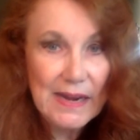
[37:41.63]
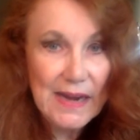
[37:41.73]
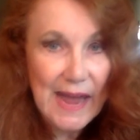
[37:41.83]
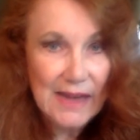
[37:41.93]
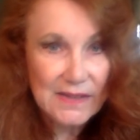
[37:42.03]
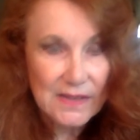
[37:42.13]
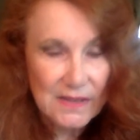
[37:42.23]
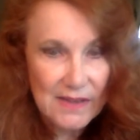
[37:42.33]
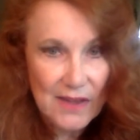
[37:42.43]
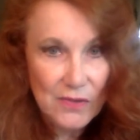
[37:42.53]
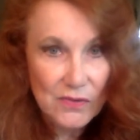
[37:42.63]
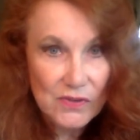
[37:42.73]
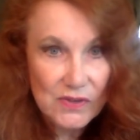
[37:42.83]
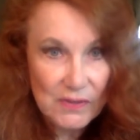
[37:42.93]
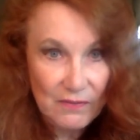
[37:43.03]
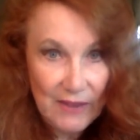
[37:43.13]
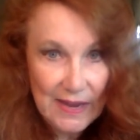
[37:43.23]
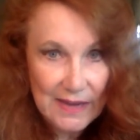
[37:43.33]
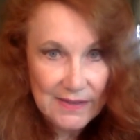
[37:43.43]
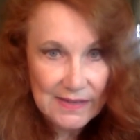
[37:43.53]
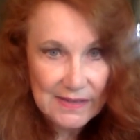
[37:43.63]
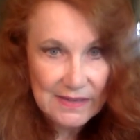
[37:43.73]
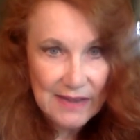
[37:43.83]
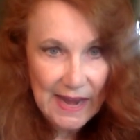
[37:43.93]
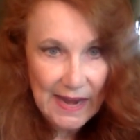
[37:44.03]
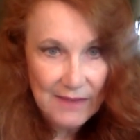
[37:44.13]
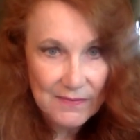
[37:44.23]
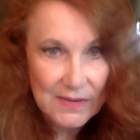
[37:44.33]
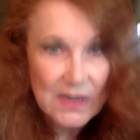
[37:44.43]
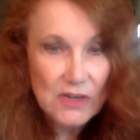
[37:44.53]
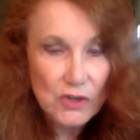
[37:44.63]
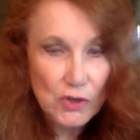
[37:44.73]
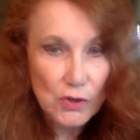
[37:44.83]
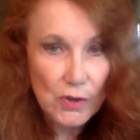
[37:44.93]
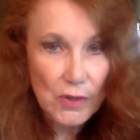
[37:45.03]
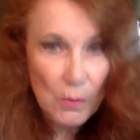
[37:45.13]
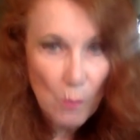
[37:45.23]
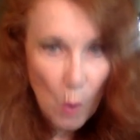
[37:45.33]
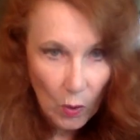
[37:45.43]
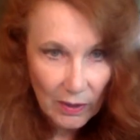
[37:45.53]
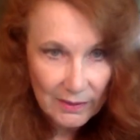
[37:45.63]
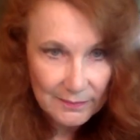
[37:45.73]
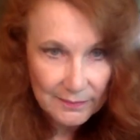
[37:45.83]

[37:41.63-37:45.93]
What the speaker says: against the Southern civilians and slaves during the war.